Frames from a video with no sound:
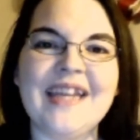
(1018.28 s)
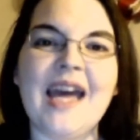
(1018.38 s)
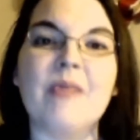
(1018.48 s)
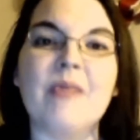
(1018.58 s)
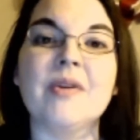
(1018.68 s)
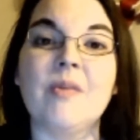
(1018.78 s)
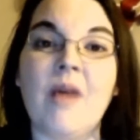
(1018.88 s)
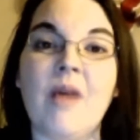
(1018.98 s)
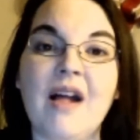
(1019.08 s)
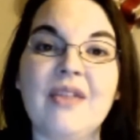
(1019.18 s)
And we're going to
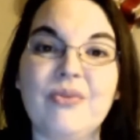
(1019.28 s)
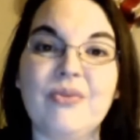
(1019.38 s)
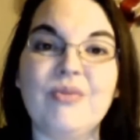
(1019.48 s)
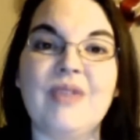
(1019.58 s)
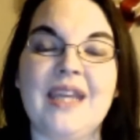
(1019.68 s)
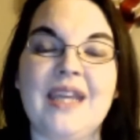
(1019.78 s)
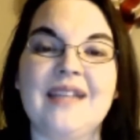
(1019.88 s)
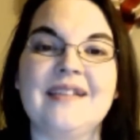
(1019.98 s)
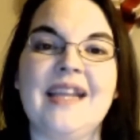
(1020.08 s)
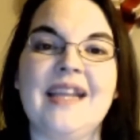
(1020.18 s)
walk through
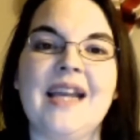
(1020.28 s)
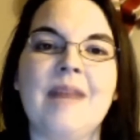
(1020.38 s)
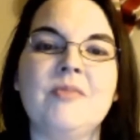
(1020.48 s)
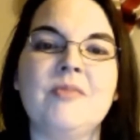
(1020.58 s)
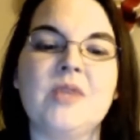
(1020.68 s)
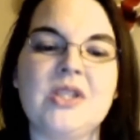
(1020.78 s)
things, and I'm going